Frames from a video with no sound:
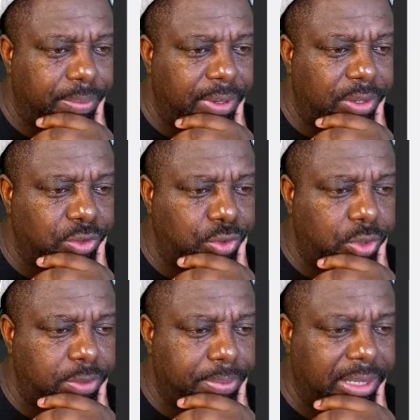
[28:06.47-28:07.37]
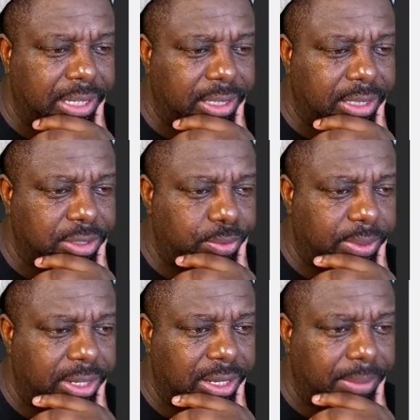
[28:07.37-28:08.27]
Paul George played as
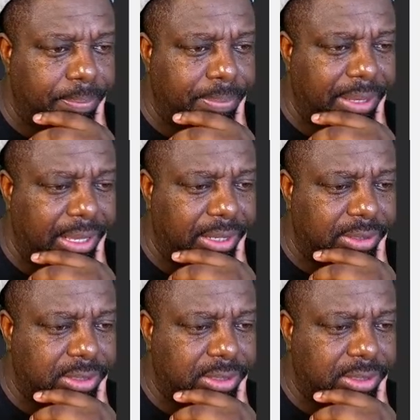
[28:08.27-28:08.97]
well. I bet.